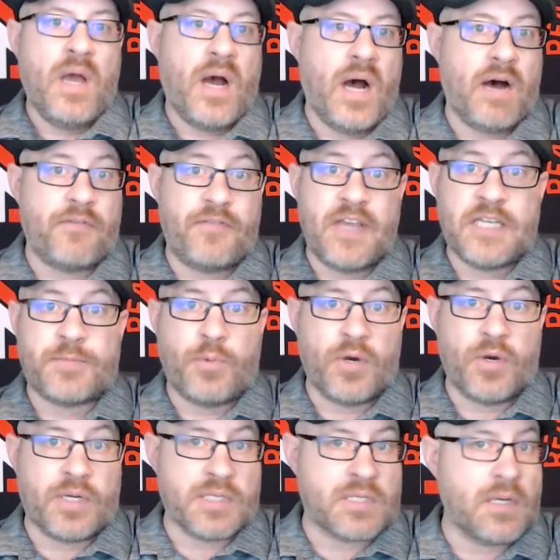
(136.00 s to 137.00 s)

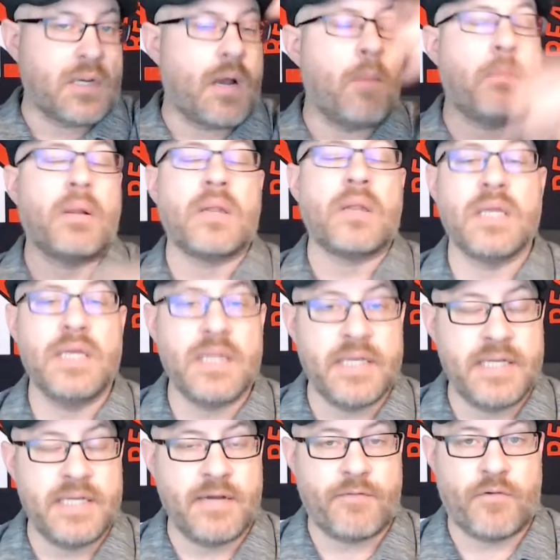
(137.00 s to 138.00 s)
Facebook is
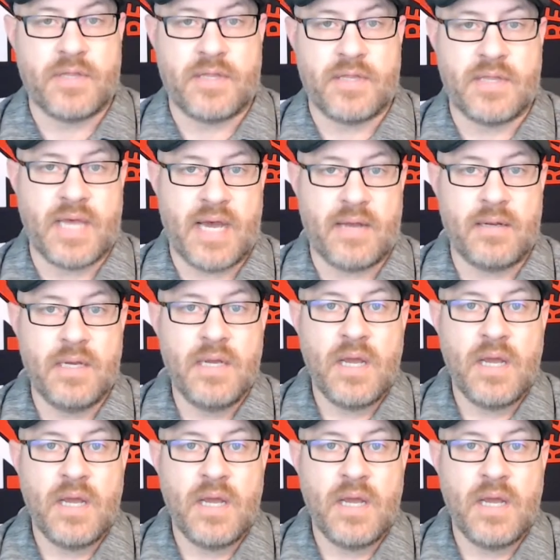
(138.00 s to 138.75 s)
completely different than that.